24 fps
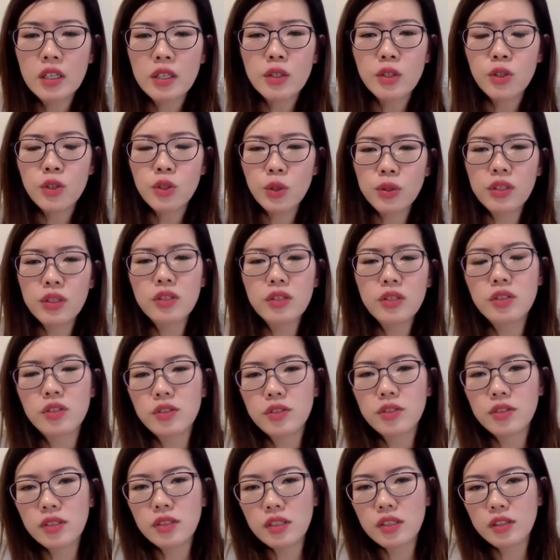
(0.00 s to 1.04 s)
So this
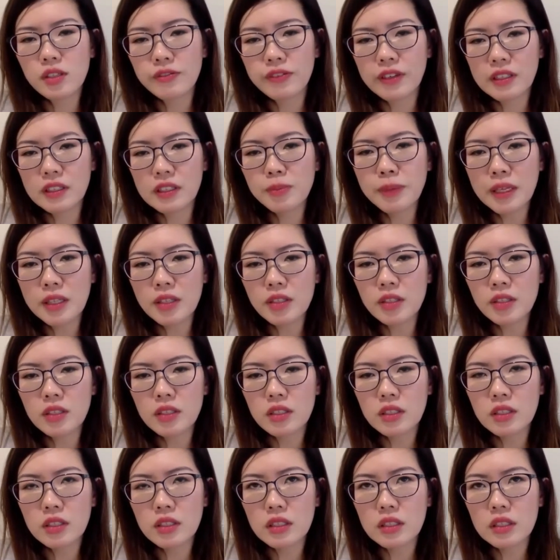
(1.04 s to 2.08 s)
is the
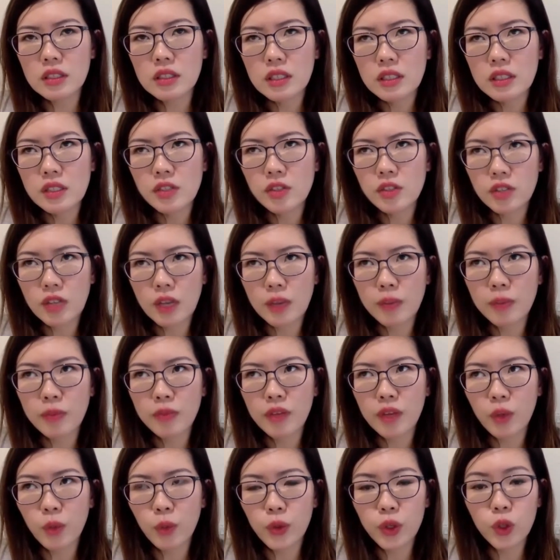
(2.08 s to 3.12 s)
fundamental step
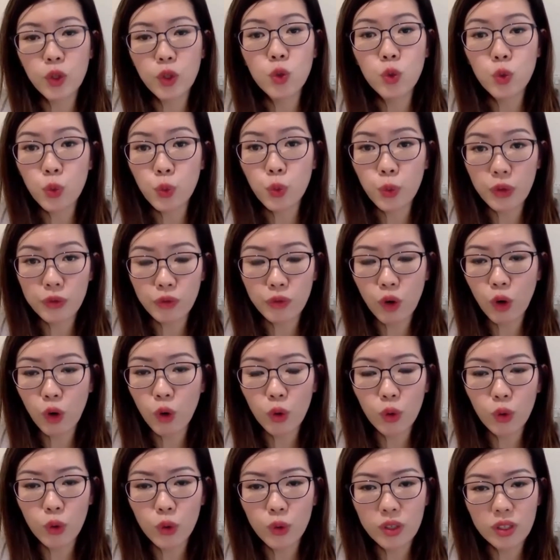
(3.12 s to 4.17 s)
that we do with
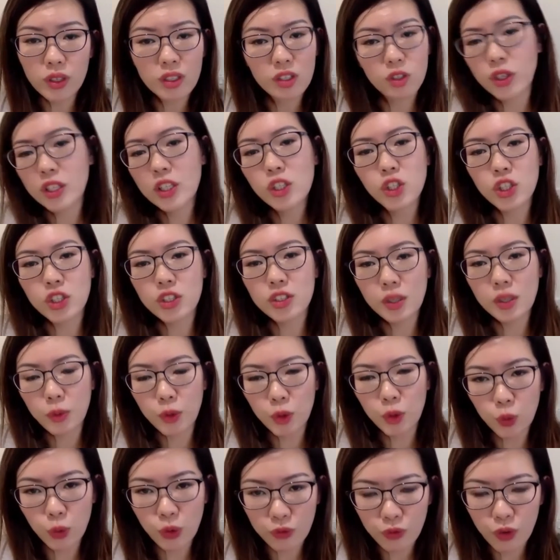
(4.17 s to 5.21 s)
all the strategies that we
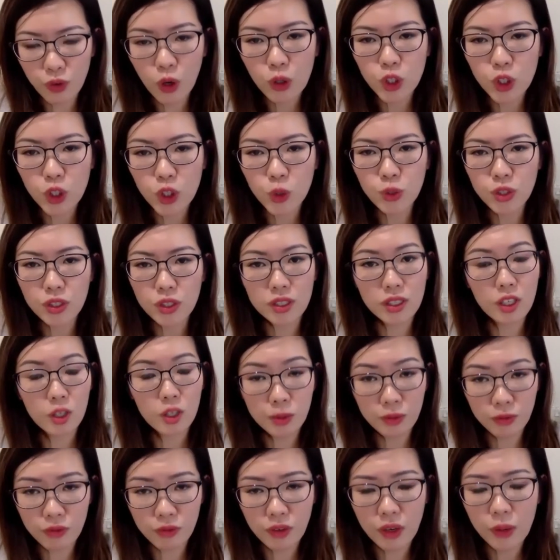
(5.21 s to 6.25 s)
do with all children. It has
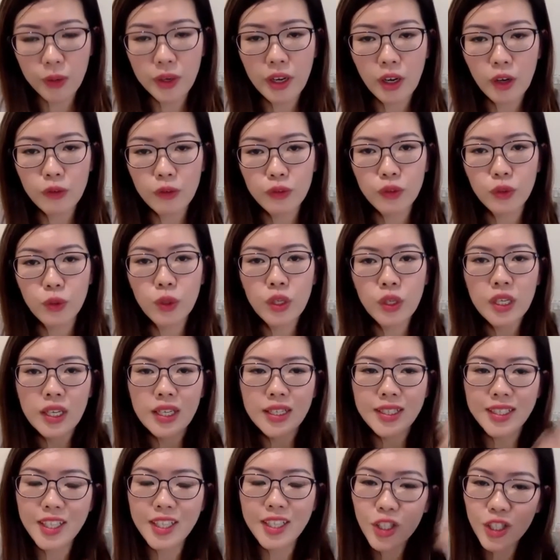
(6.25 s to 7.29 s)
been very helpful.
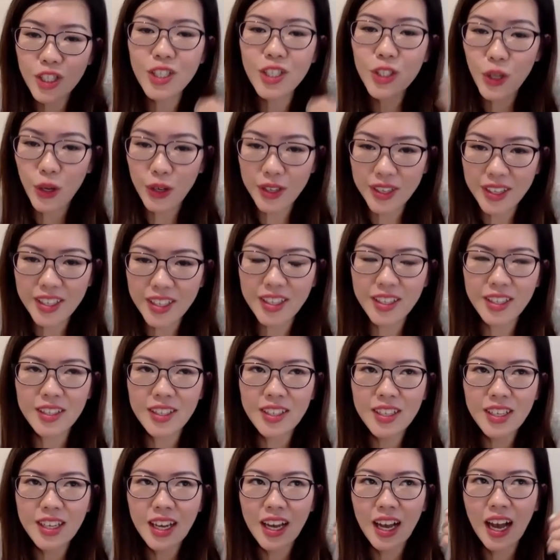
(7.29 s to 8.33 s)
Teaching your kid
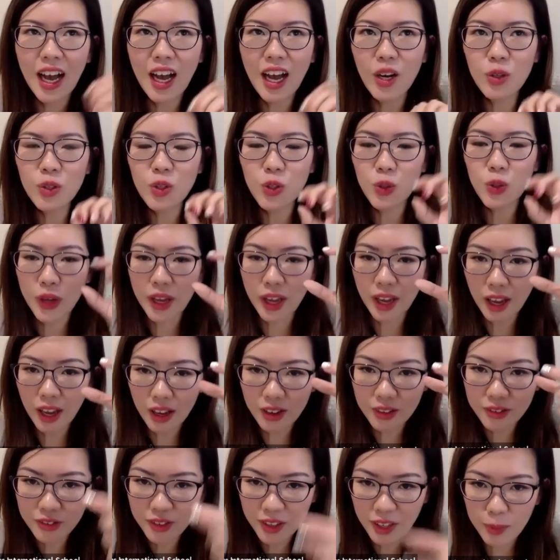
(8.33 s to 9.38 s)
how to
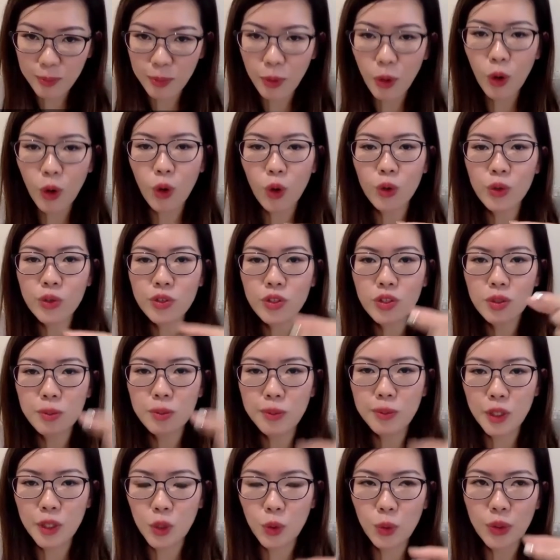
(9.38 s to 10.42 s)
have a pause
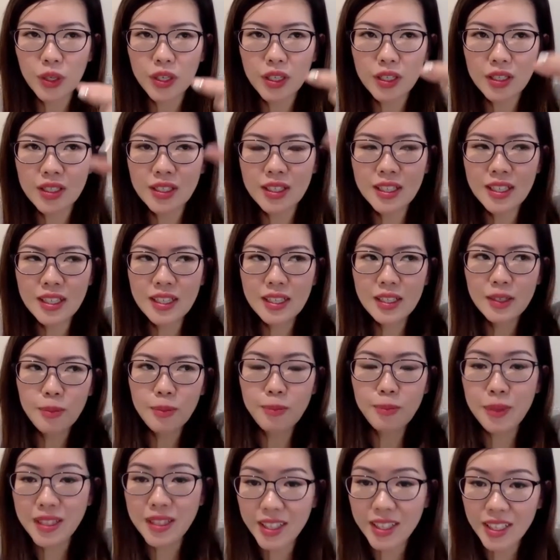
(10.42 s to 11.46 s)
between
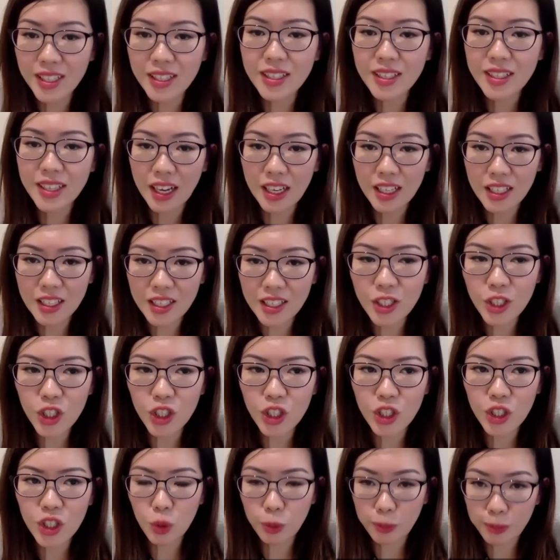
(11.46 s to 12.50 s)
meeting their
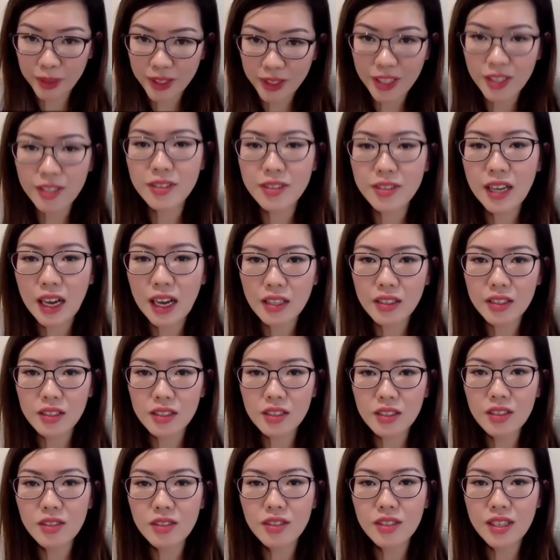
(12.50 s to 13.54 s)
urge to please
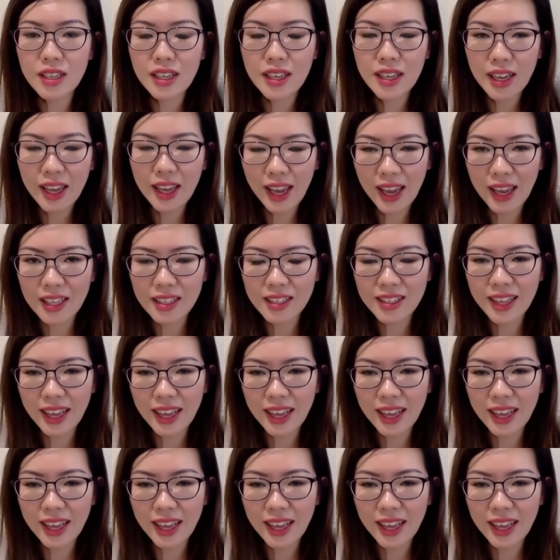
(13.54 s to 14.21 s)
others and